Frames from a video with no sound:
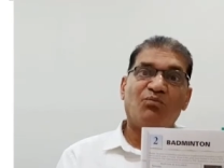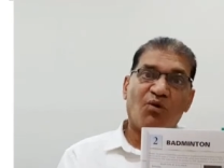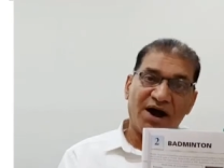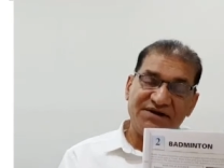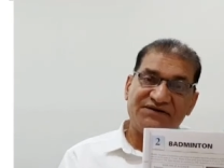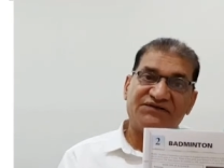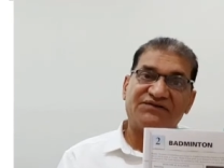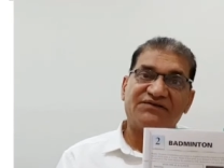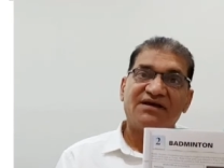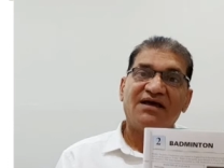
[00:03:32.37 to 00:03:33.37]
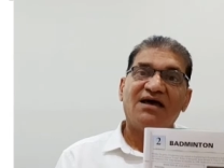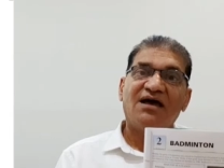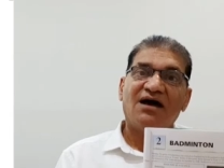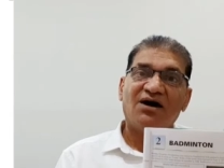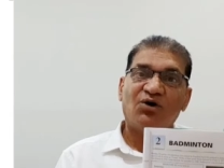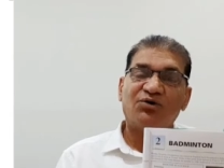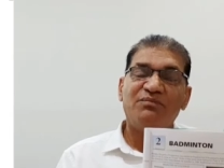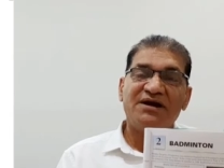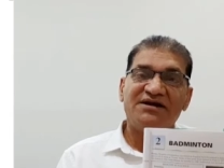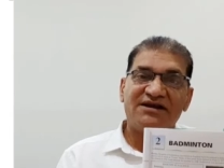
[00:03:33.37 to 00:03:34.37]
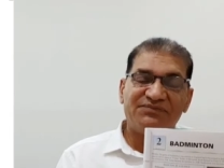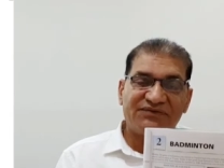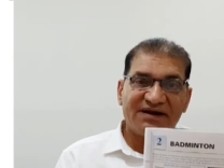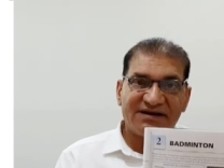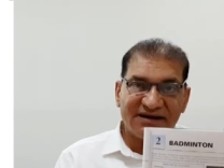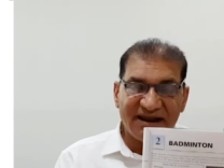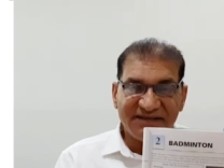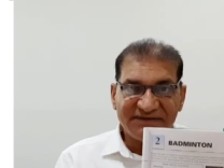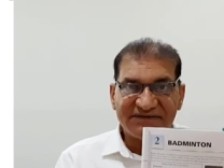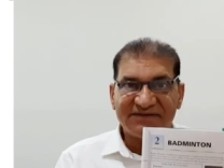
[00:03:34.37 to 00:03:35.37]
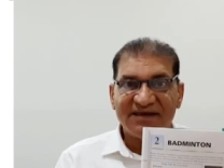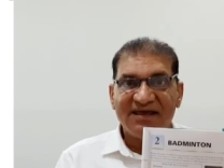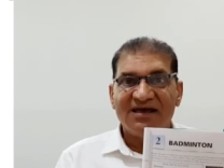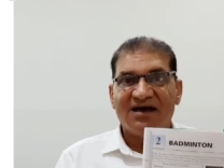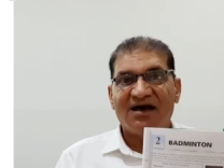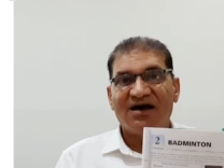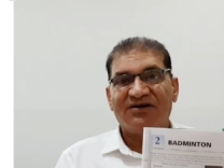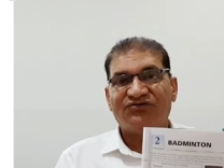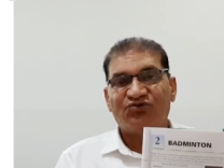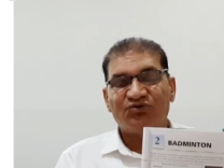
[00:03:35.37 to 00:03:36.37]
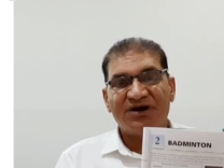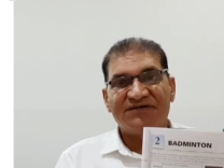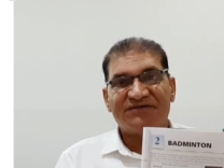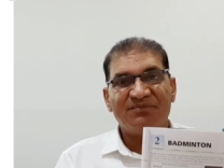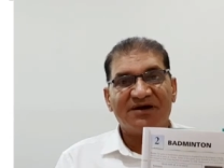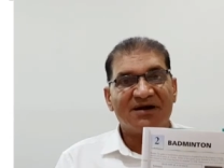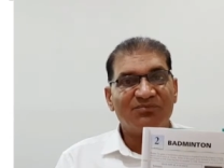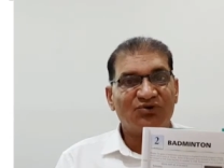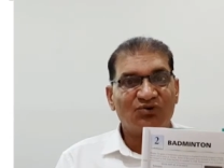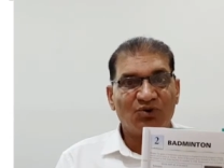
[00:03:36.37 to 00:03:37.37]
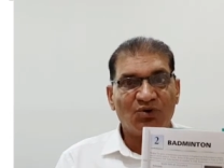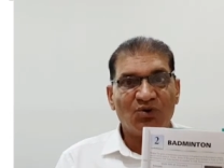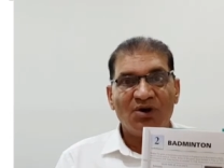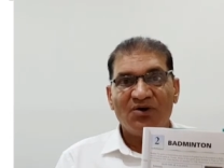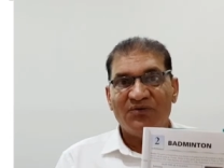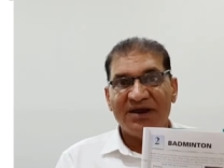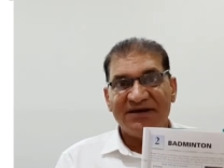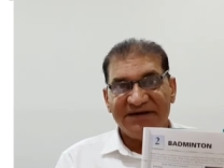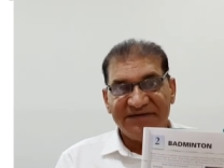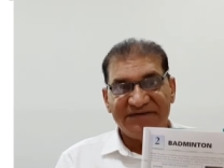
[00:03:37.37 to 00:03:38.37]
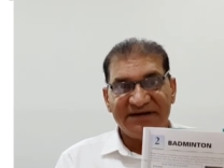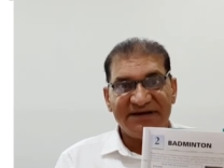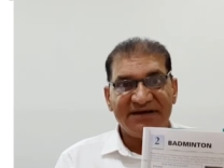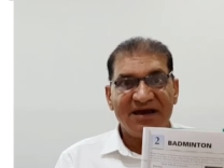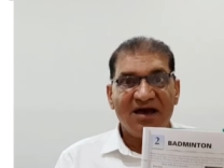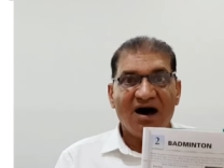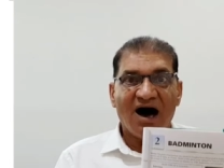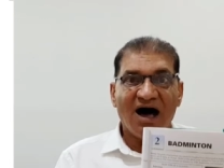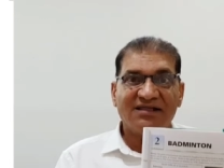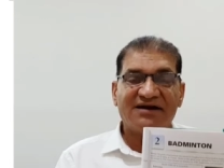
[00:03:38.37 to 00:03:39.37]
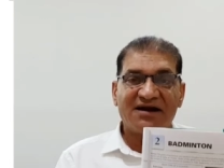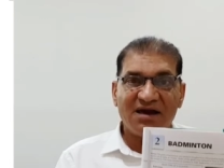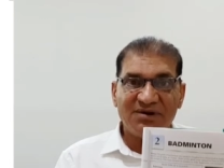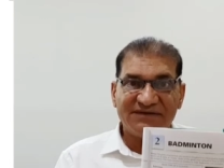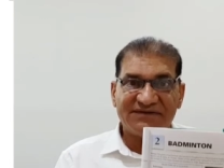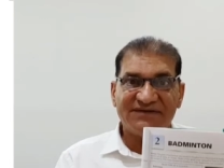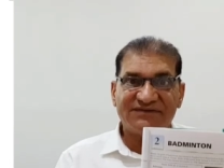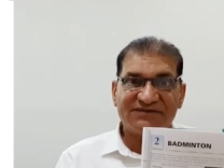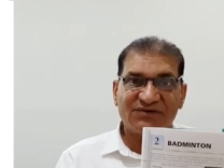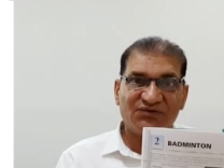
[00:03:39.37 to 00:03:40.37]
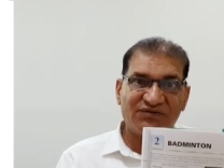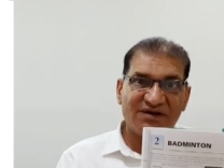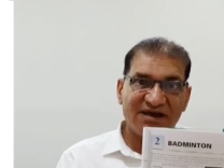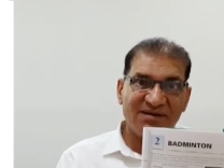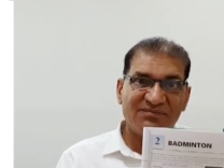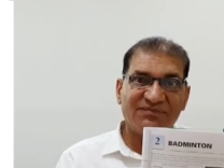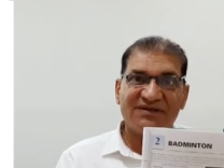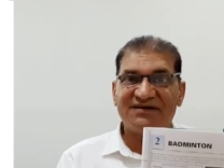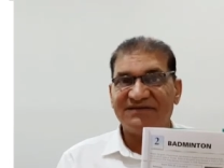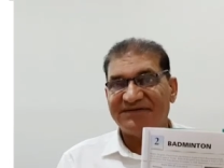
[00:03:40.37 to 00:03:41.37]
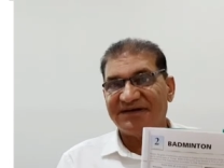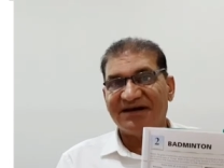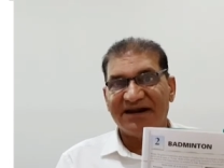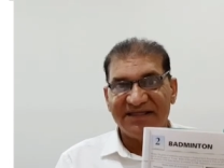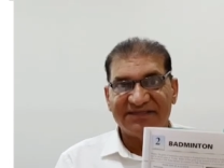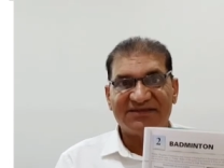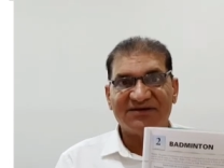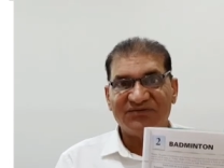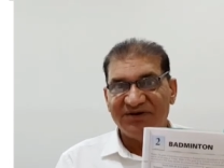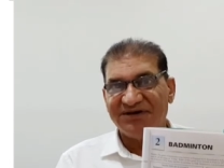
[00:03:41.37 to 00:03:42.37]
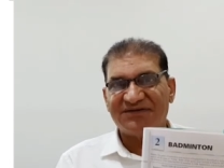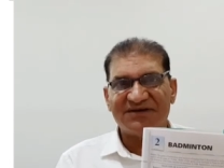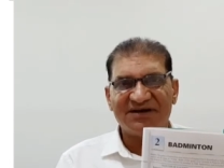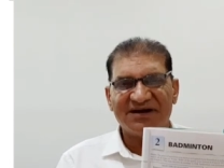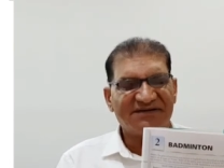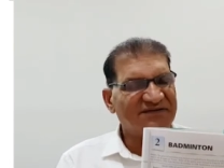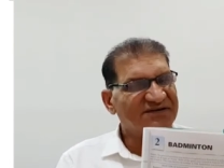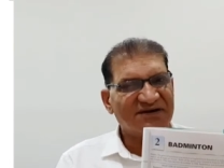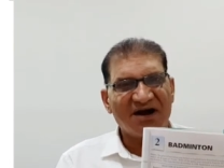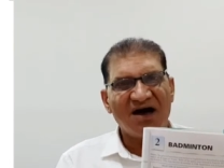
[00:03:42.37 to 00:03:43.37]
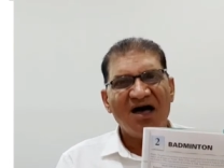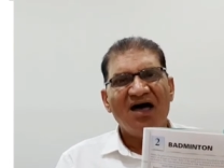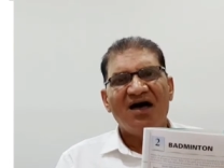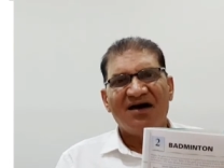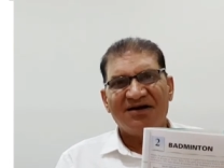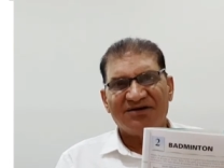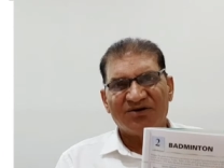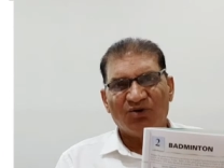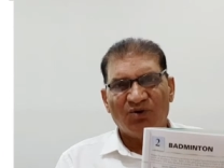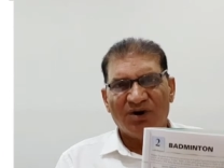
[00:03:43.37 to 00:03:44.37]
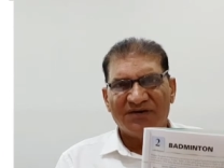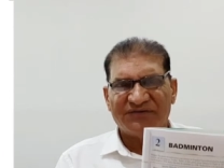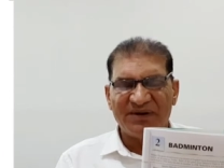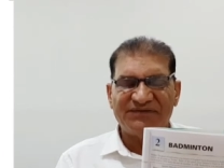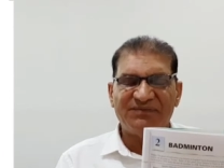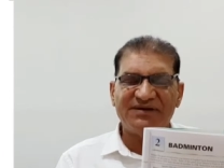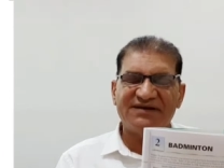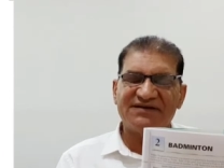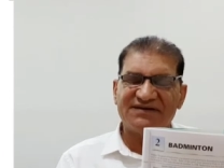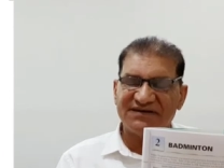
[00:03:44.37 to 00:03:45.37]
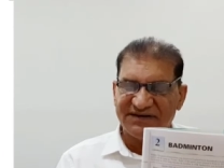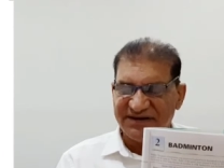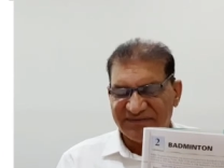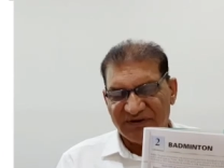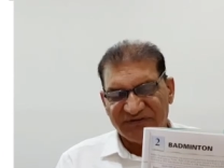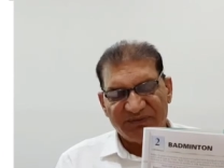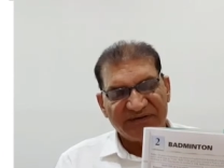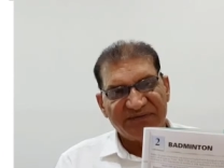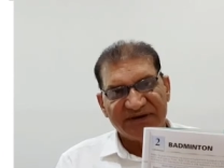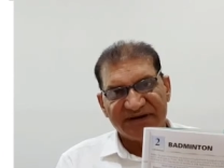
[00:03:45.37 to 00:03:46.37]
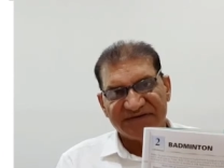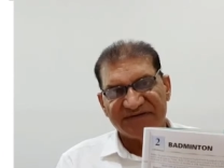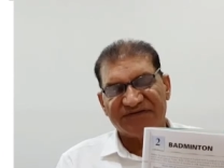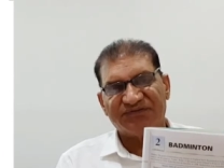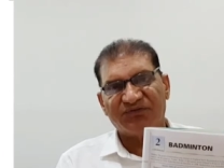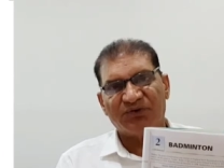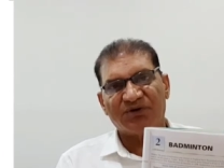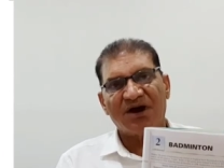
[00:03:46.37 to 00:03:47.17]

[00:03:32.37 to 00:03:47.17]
points or main tips at a glance. Students may come to know very easily all the dimensions of the game, that is the length, width, etc., and specifications for